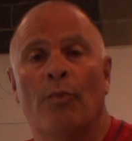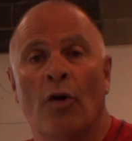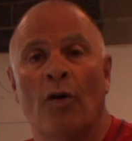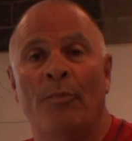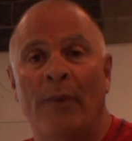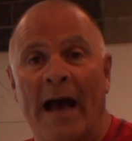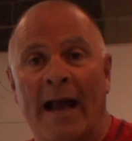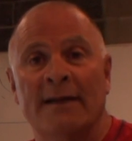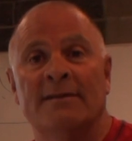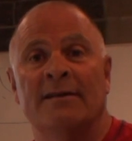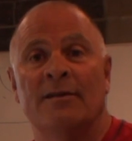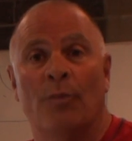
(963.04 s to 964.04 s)
brought
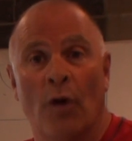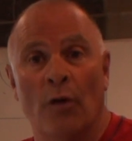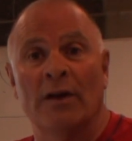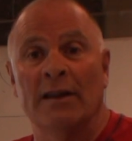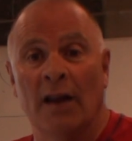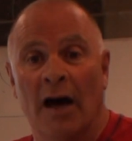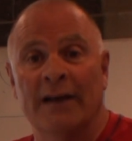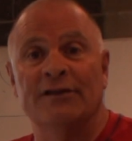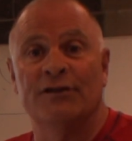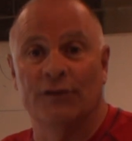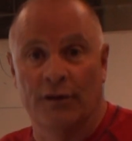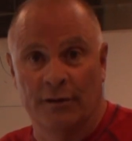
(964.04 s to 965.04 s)
back to the broken line
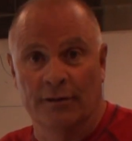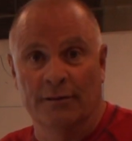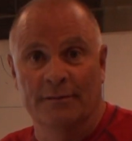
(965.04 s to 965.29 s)
circle.